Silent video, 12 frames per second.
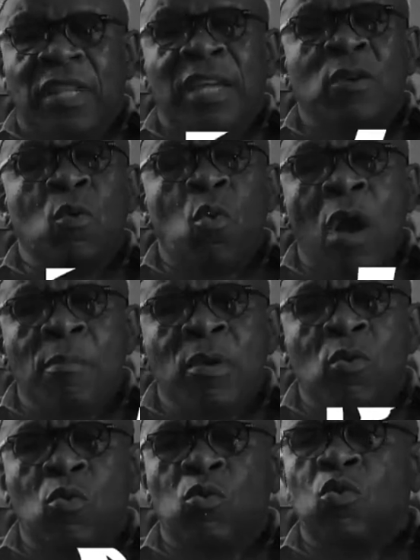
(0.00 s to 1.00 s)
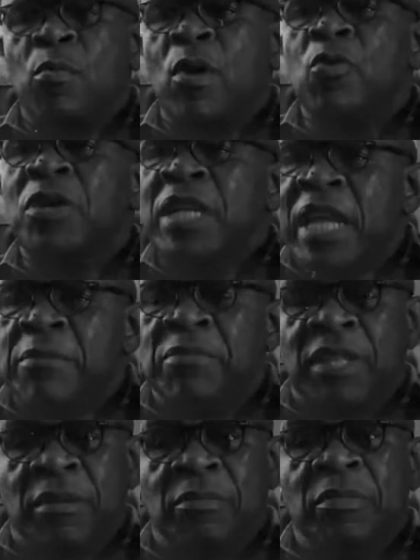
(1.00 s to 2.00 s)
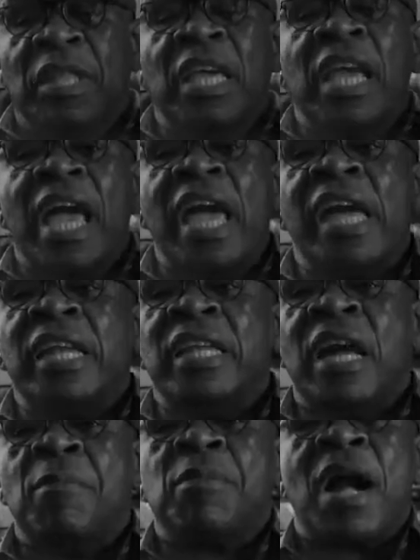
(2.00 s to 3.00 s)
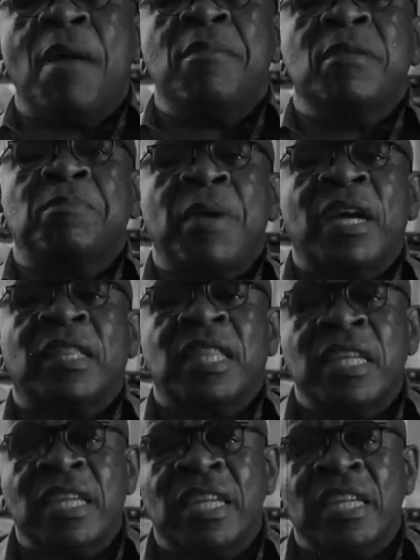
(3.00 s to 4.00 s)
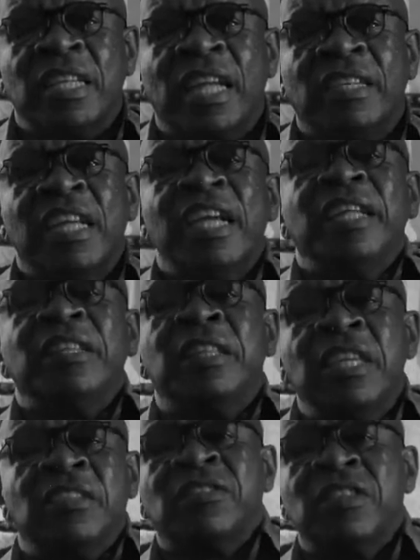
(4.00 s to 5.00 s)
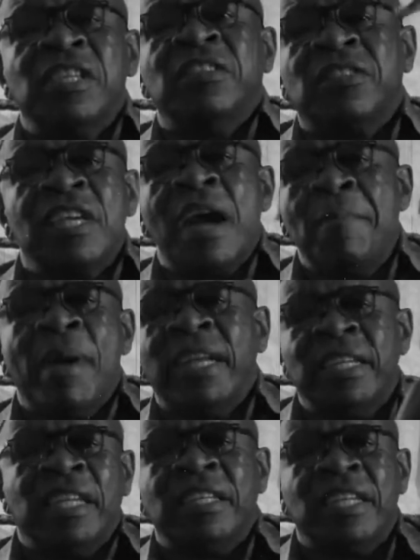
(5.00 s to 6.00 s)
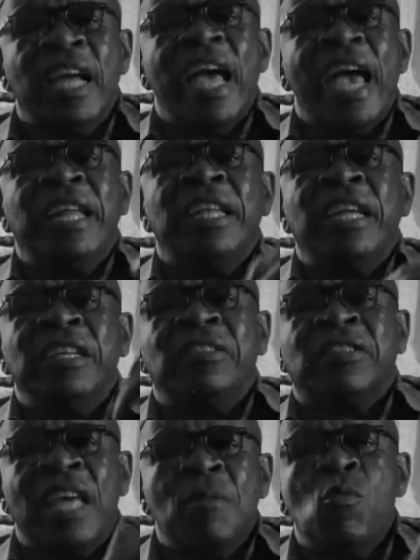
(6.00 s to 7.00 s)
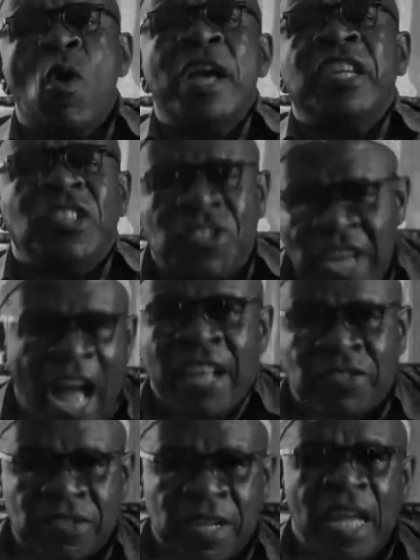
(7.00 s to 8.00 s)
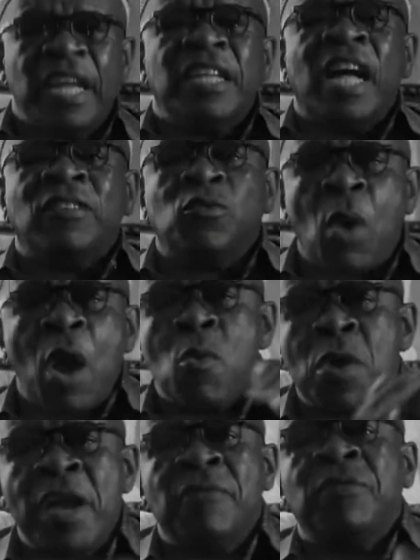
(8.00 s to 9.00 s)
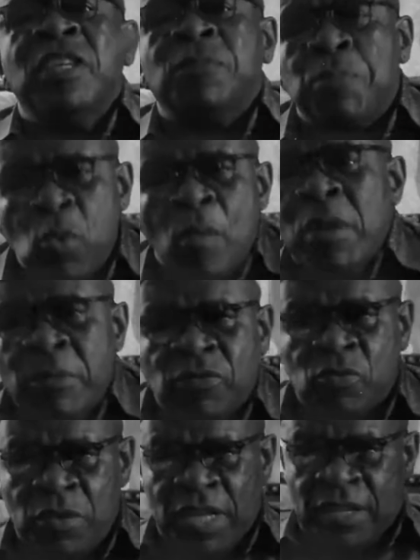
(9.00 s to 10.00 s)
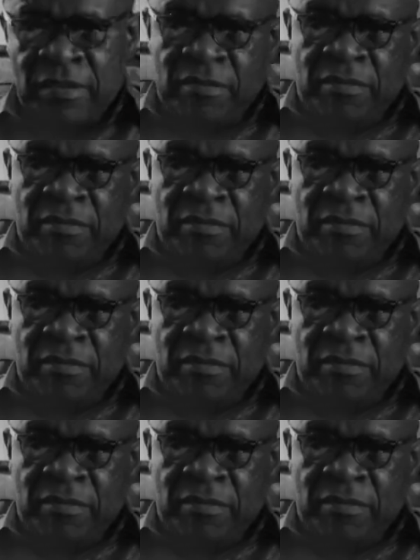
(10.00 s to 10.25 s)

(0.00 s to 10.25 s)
like Nkwame Nkrumah, you name them, they end up coming back thinking that this is their mandate and it is them who are in charge. That's why we have these problems today.